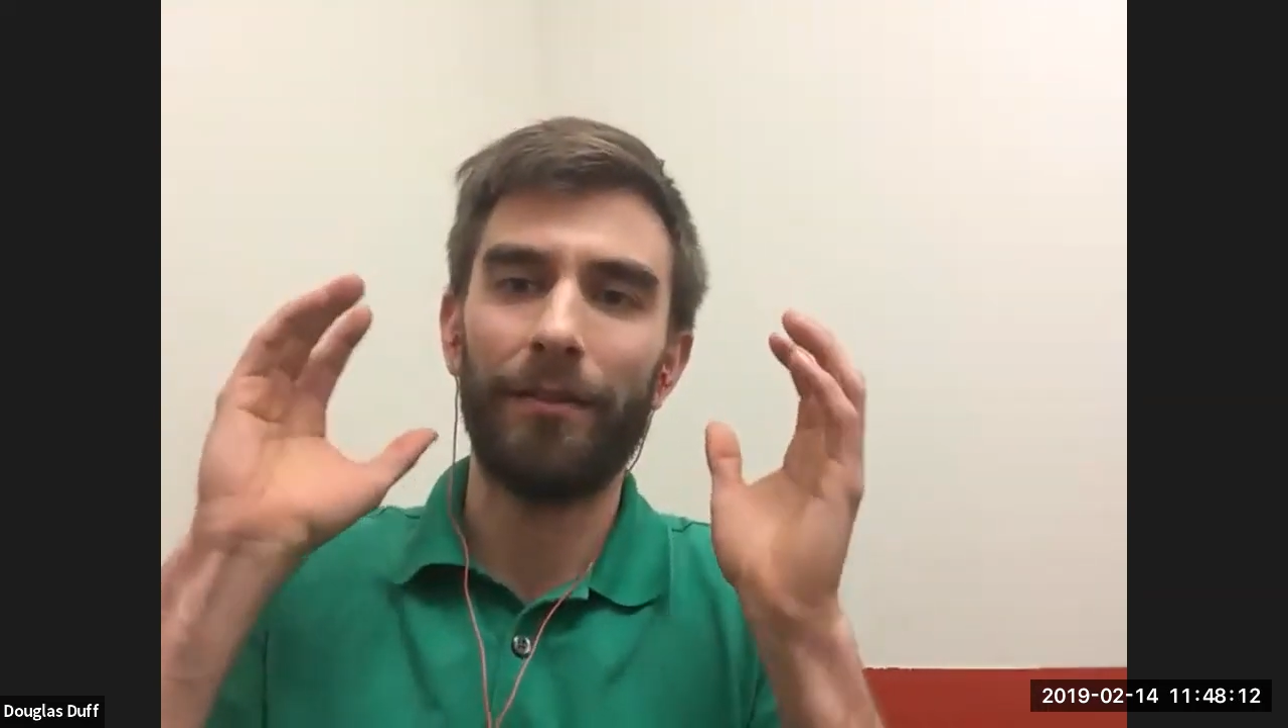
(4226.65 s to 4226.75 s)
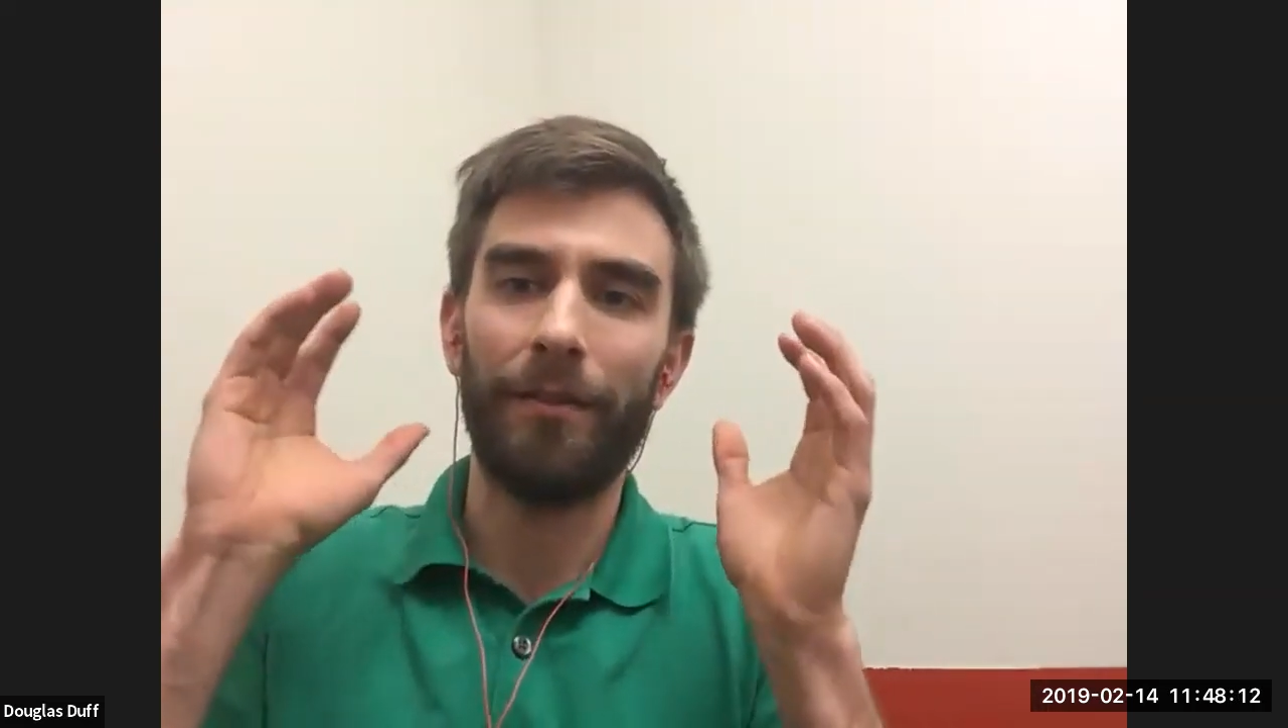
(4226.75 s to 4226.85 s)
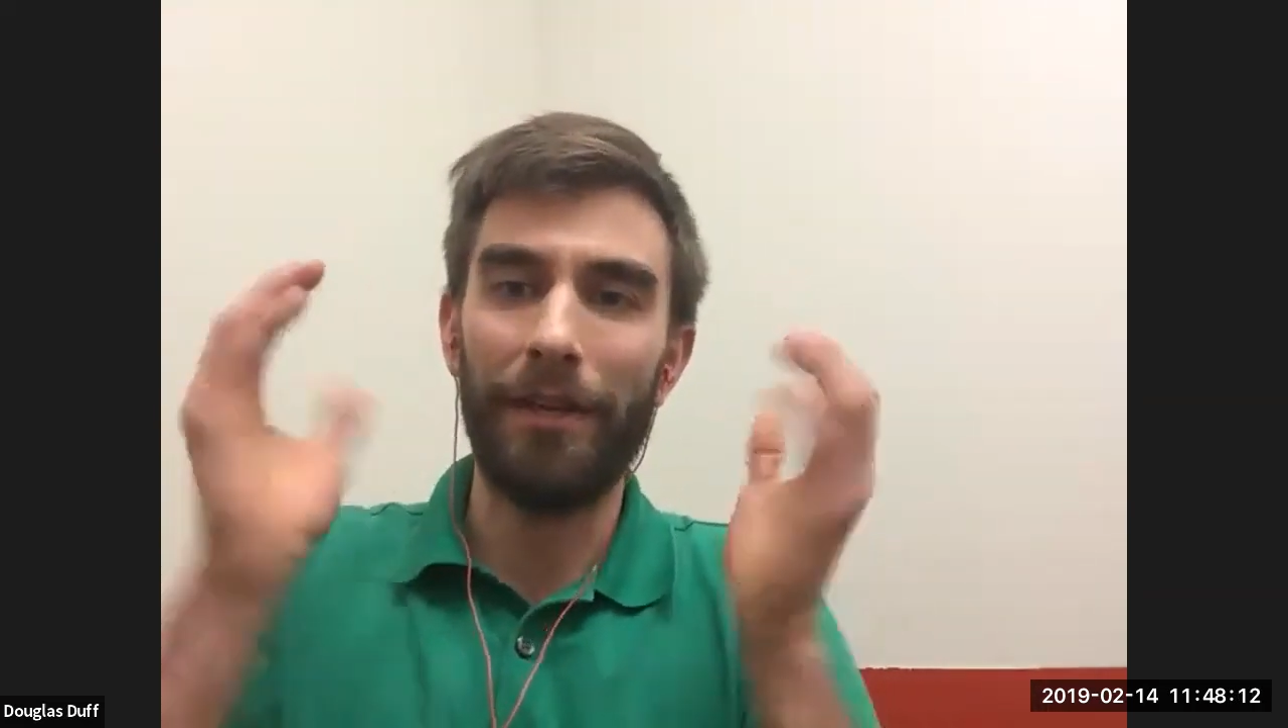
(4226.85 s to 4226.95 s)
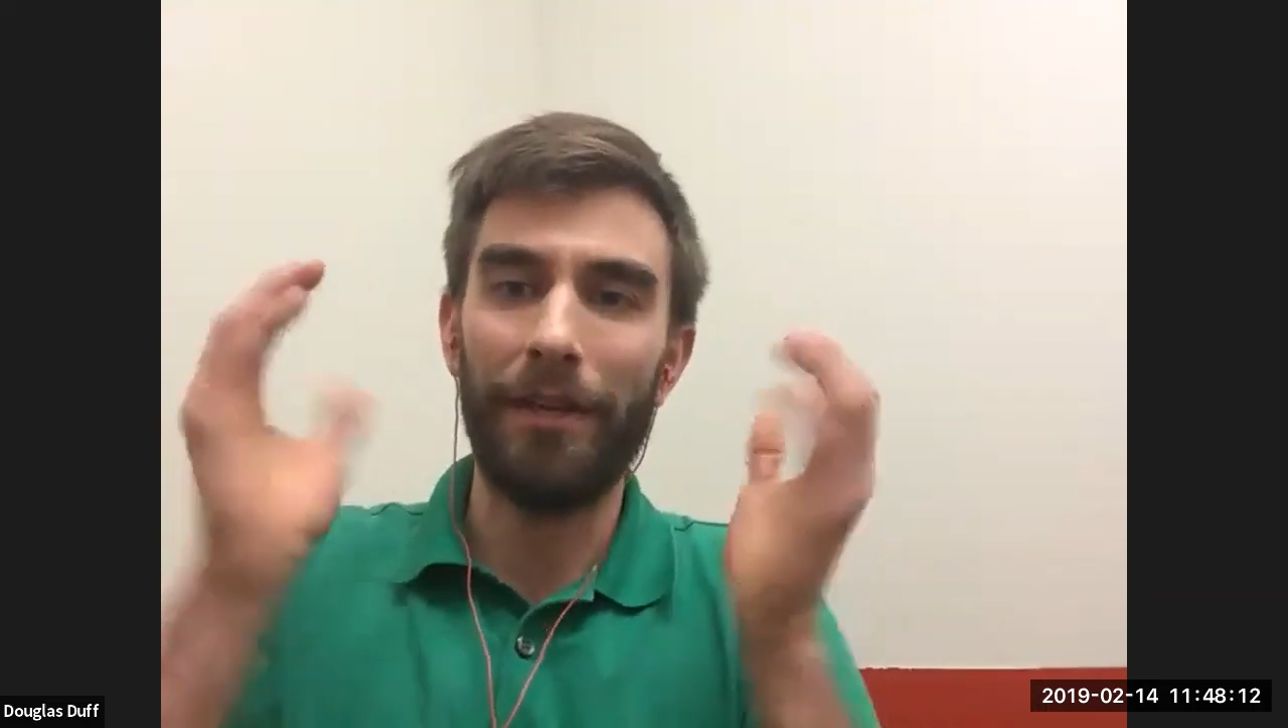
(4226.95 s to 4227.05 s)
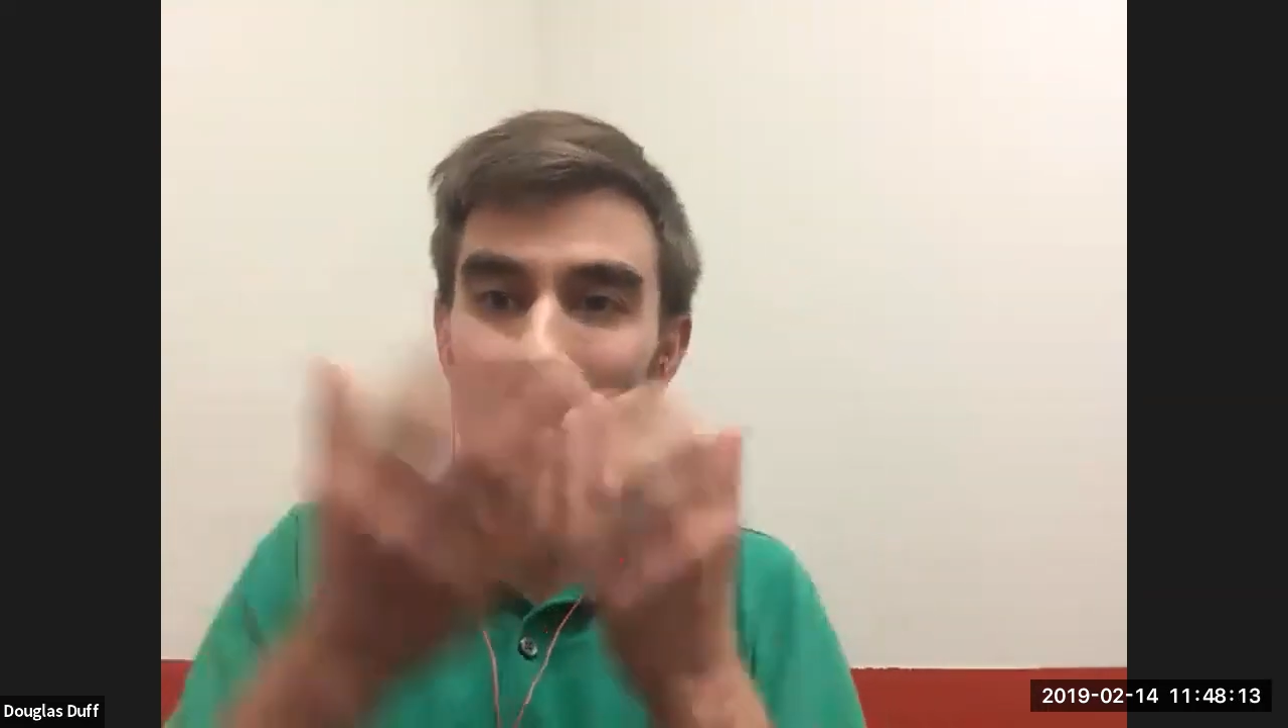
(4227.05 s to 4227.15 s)

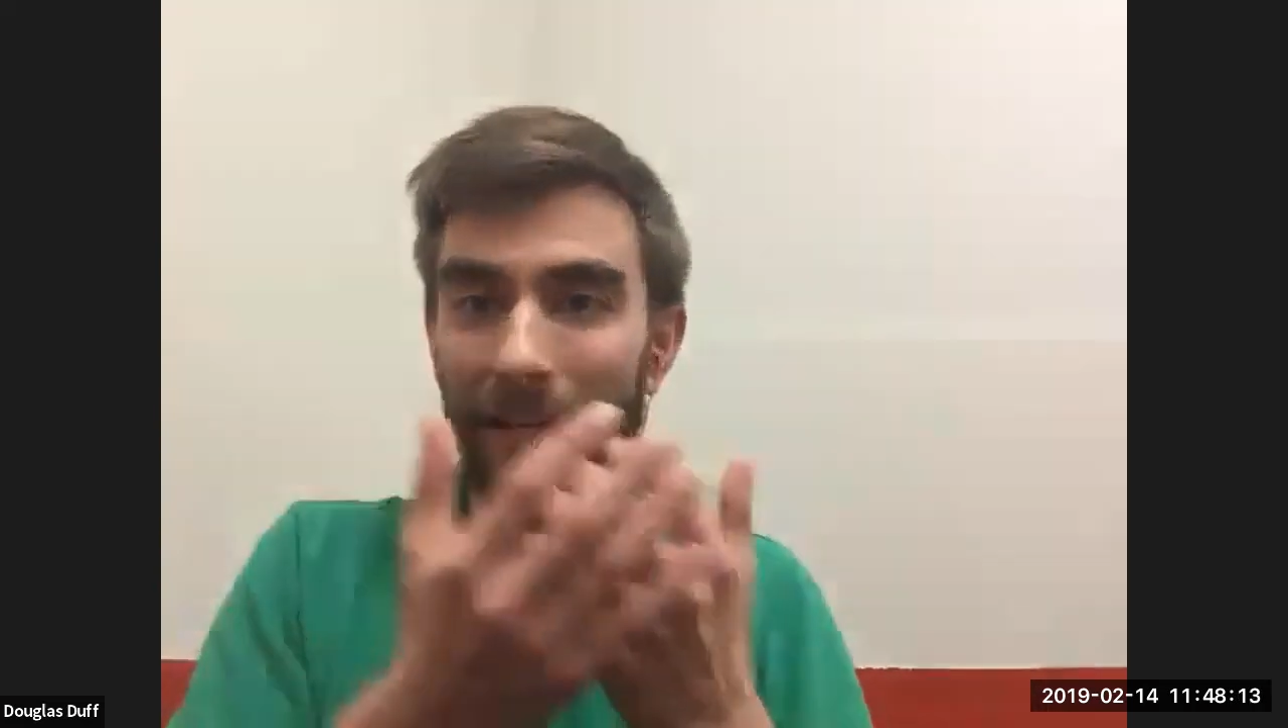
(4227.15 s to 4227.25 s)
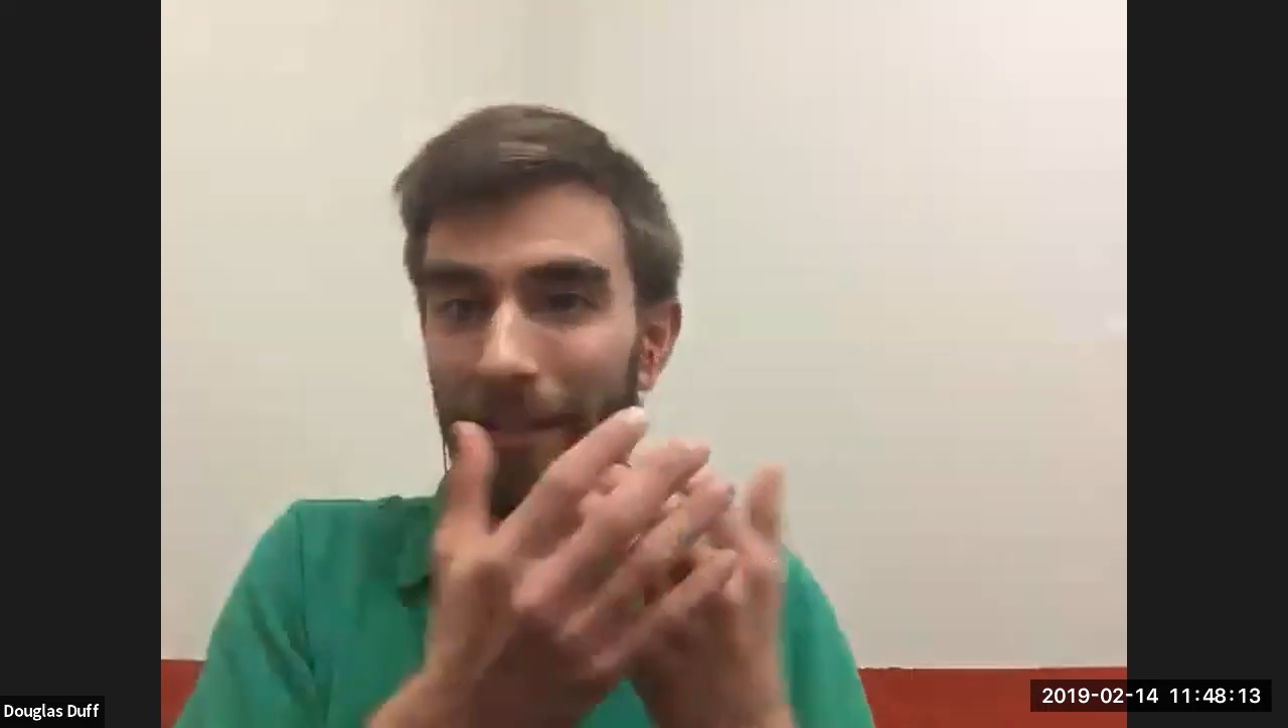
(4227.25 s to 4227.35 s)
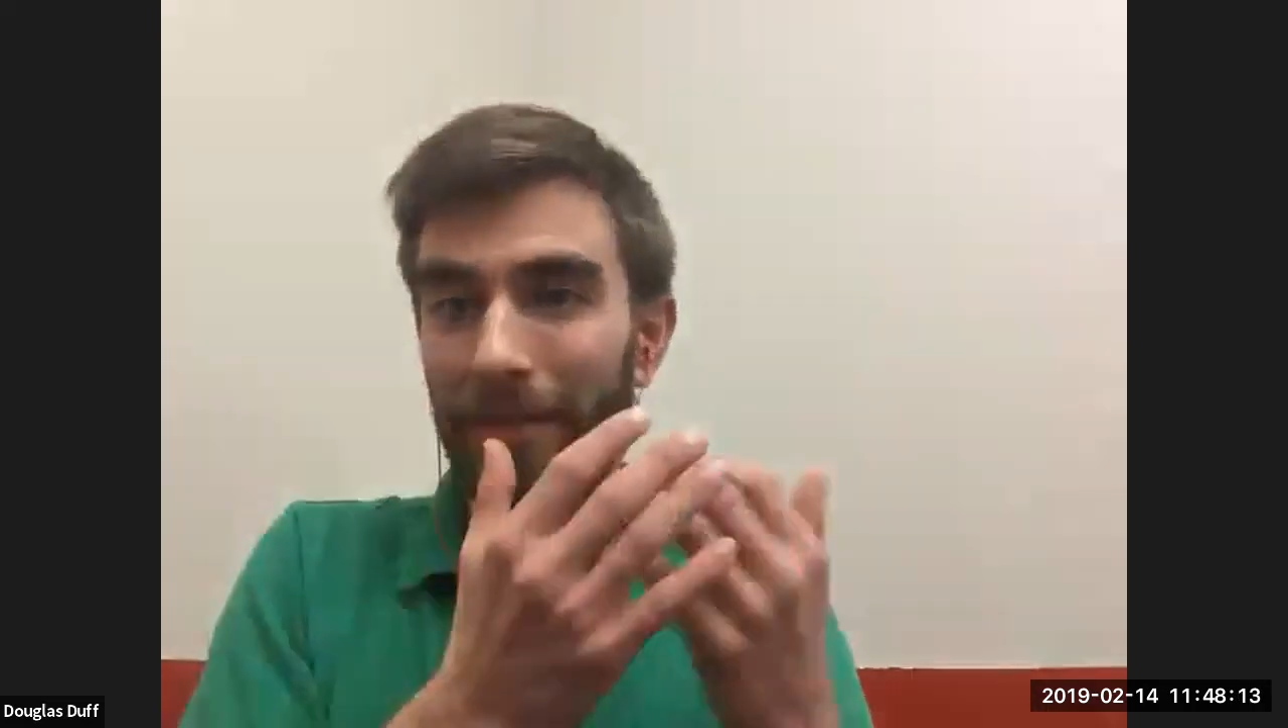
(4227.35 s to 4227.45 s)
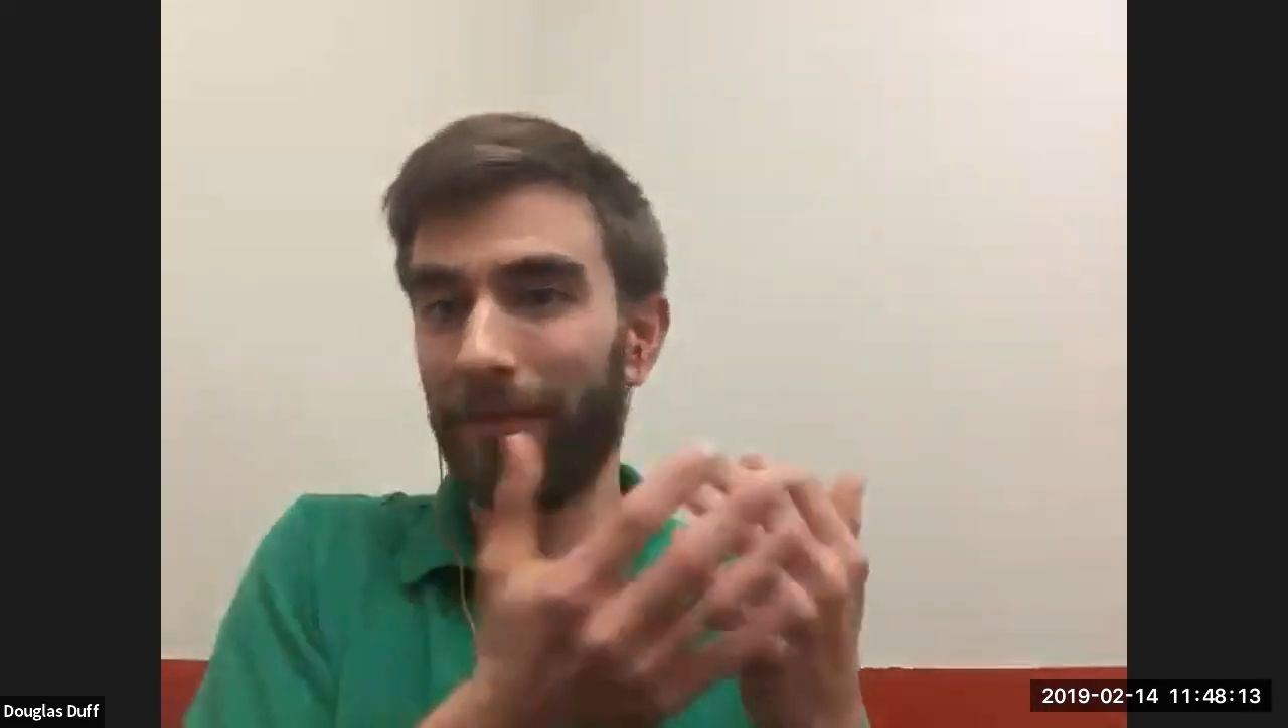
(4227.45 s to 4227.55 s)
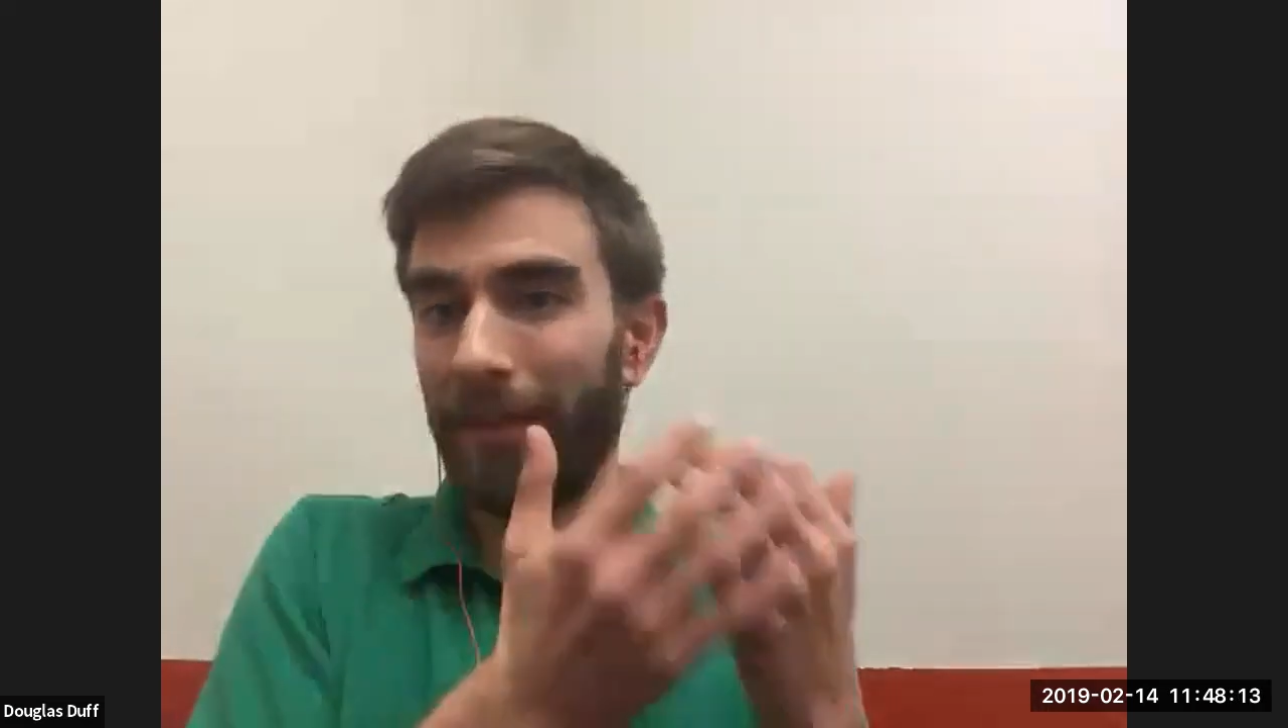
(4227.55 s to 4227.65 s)
educated